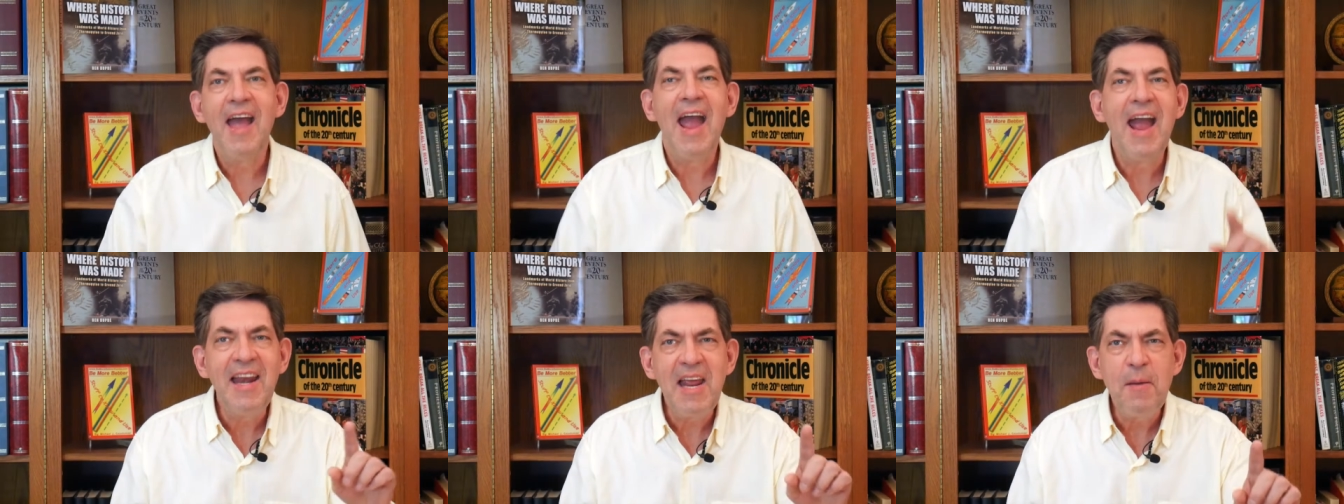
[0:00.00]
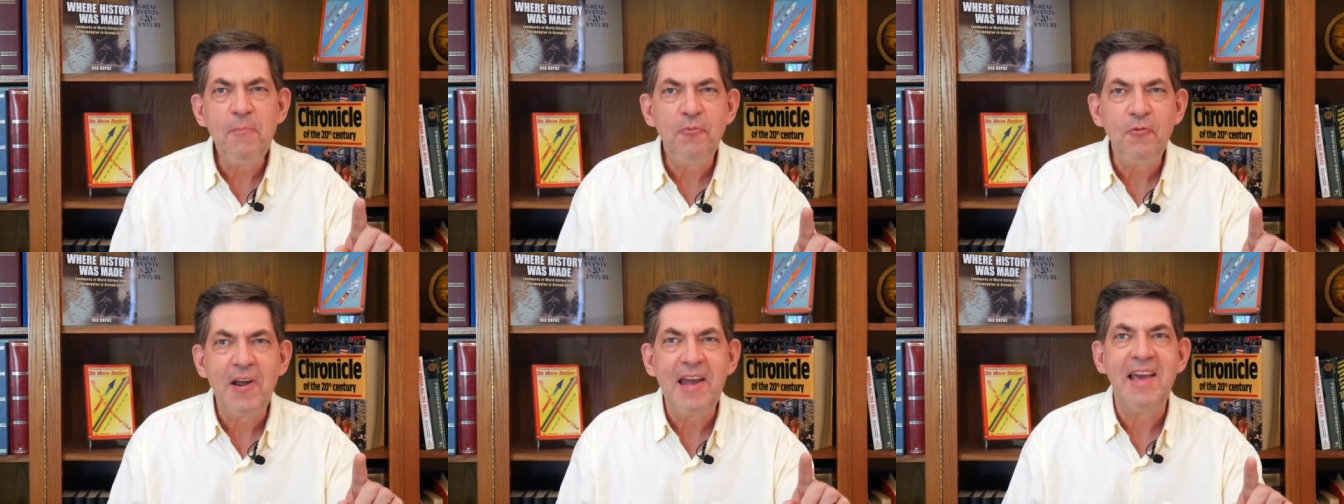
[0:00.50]
Any
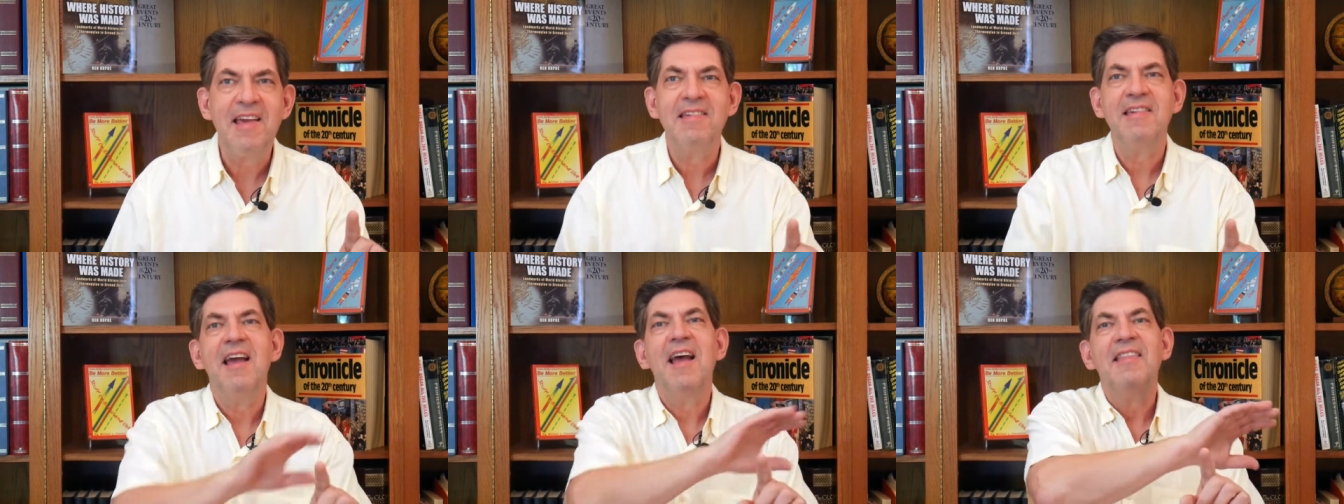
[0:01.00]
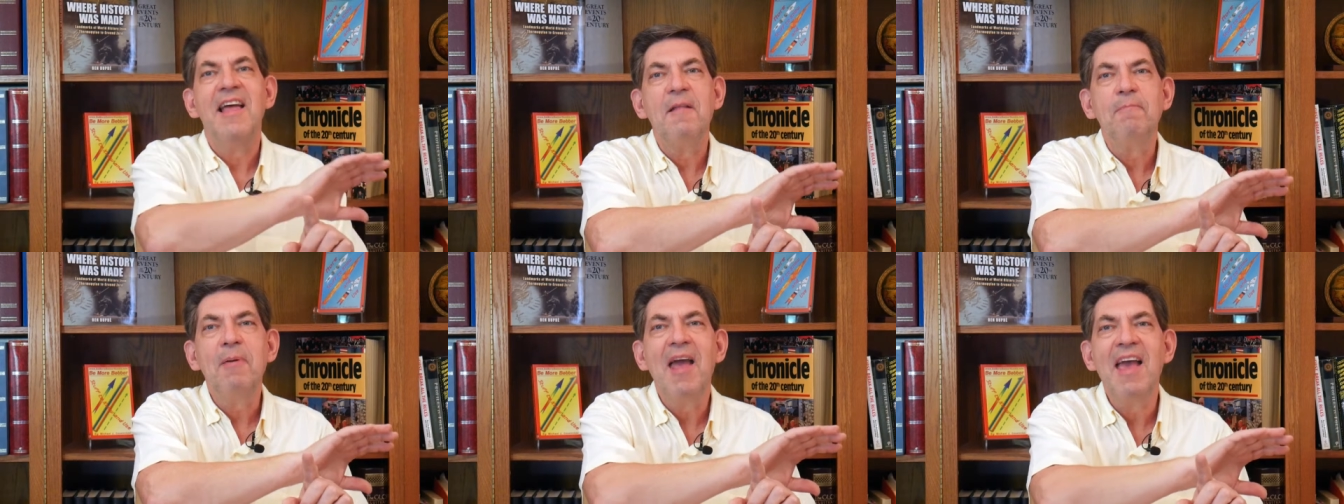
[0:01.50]
breeze
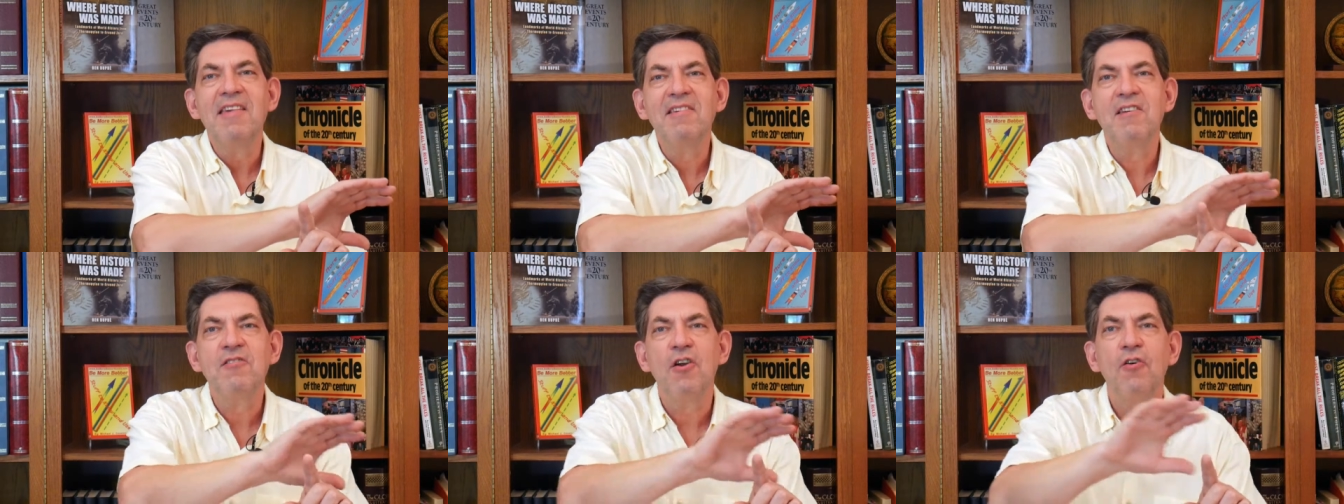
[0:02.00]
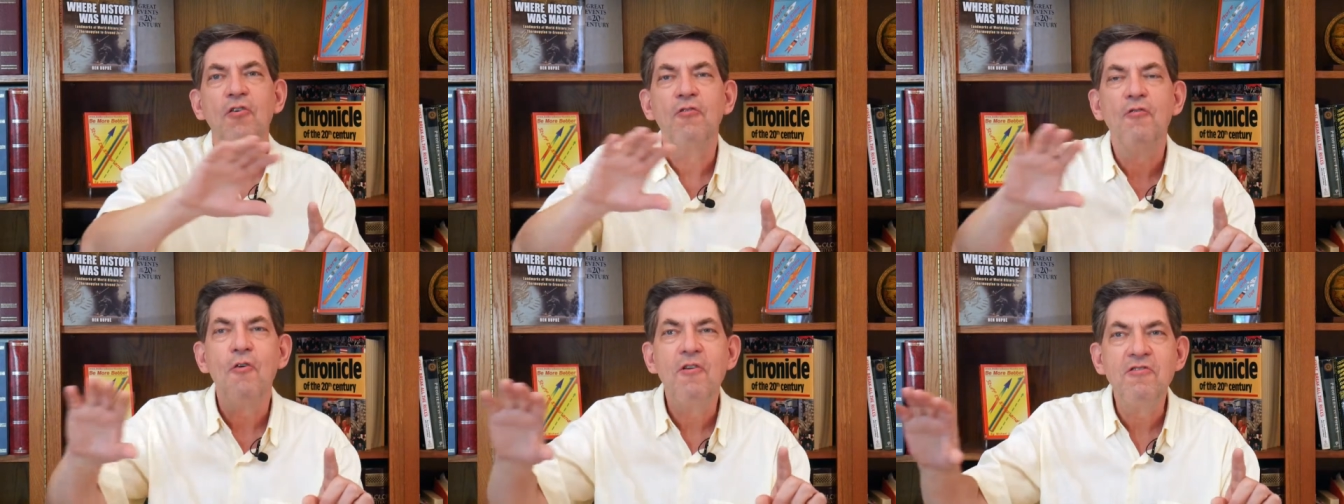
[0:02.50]
that passes
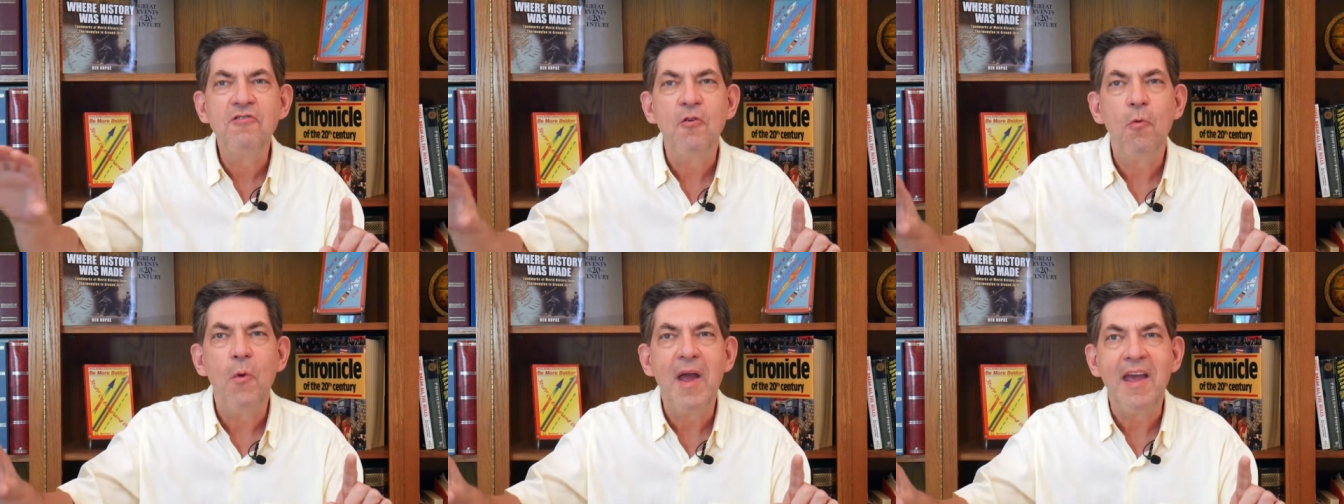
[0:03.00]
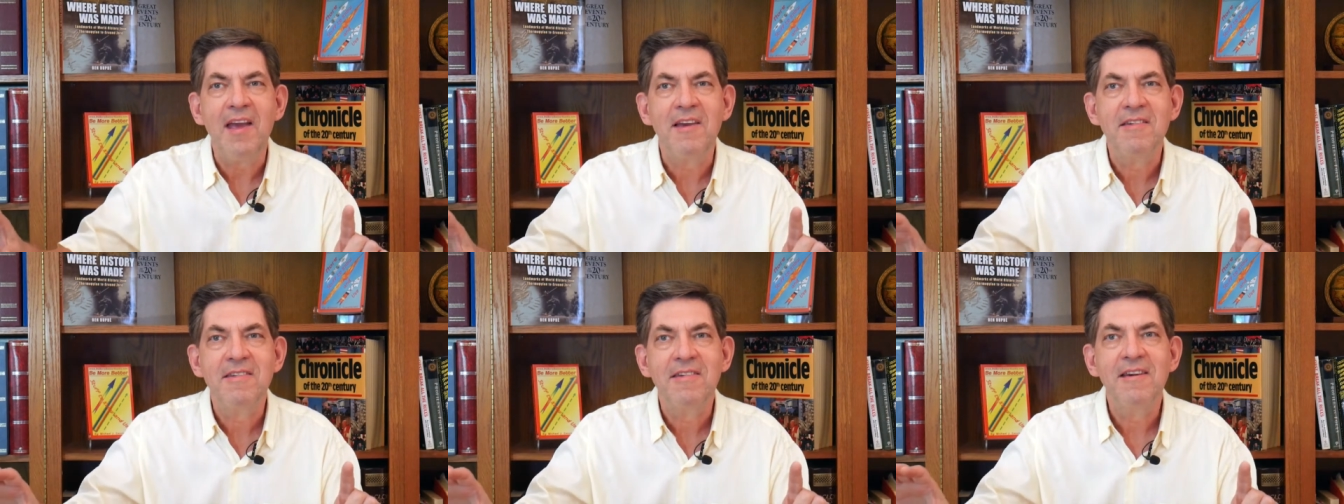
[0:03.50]
across the
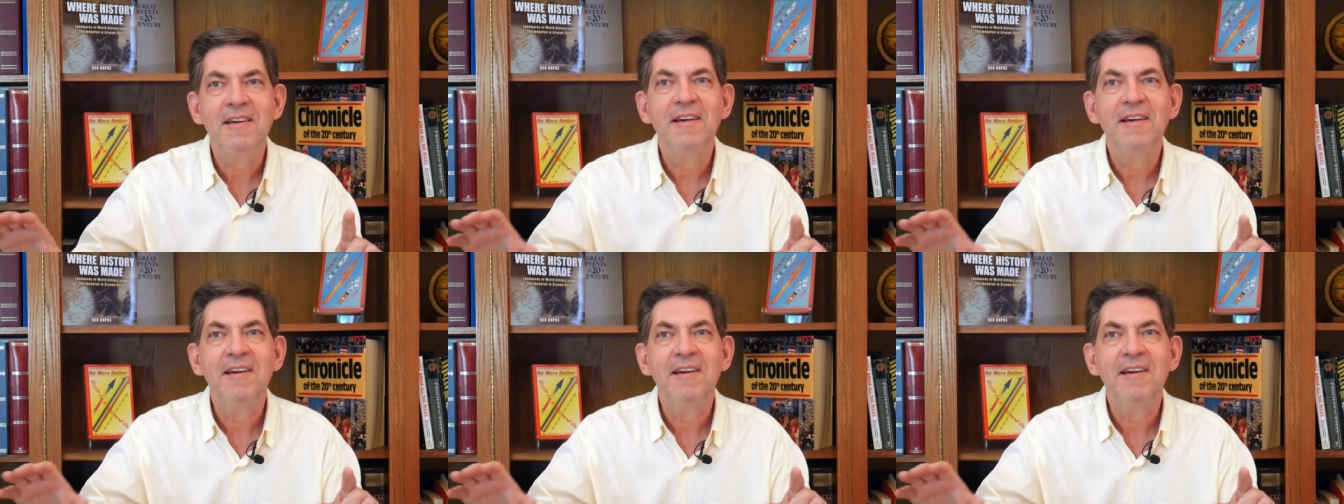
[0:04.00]
wings